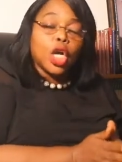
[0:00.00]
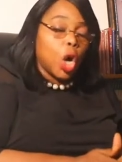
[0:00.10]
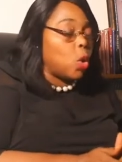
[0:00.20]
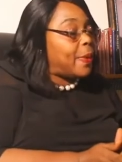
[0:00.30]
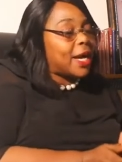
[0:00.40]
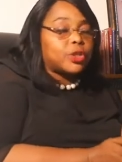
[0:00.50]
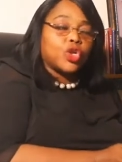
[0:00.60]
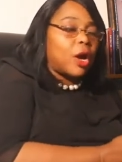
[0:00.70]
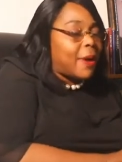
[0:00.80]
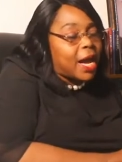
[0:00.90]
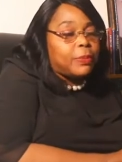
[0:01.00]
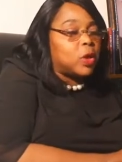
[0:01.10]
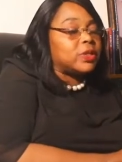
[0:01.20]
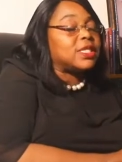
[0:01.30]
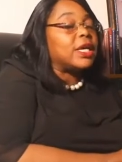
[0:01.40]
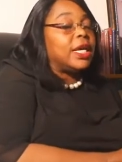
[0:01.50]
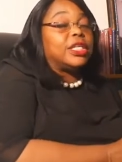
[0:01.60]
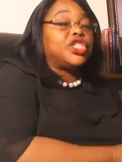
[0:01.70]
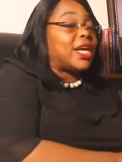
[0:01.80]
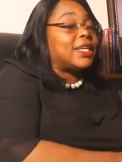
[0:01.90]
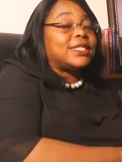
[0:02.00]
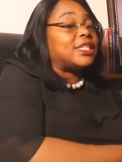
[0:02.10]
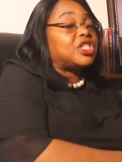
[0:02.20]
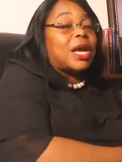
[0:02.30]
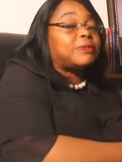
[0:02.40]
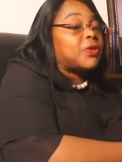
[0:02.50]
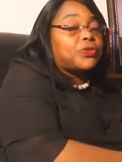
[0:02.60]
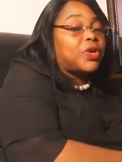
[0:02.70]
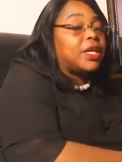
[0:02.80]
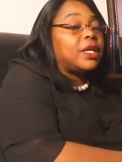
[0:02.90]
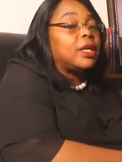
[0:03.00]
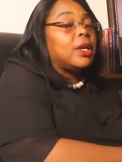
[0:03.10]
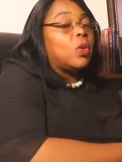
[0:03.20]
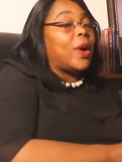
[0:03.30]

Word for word: Go back to your Bibles in Genesis chapter 3.